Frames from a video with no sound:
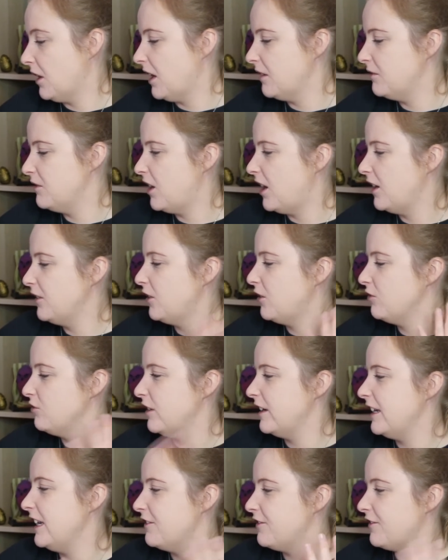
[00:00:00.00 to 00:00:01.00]
I'm not
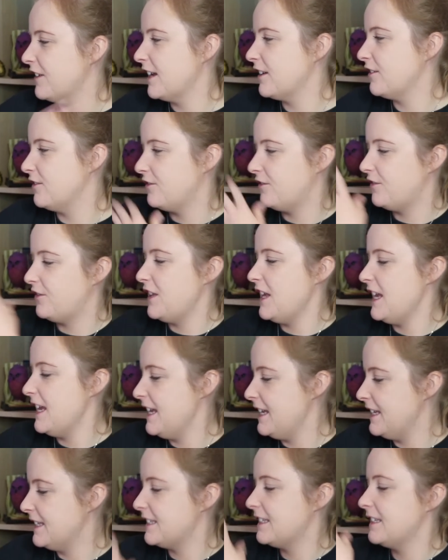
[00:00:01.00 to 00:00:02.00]
really a fan of
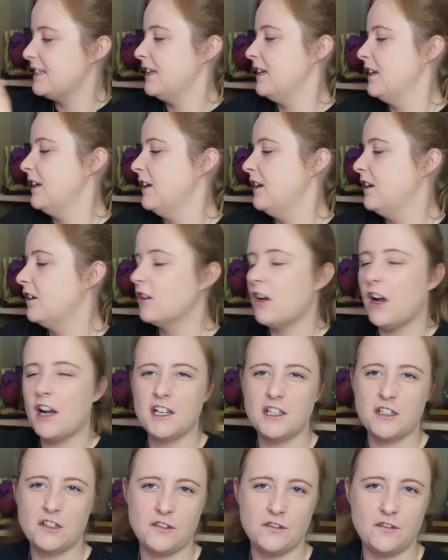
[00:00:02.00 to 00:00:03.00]
these
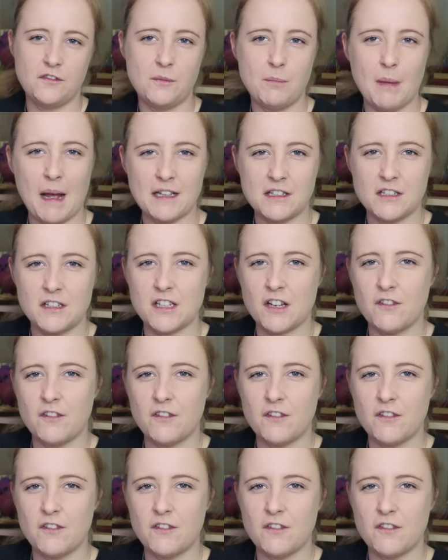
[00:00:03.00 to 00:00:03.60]
kind of patterns.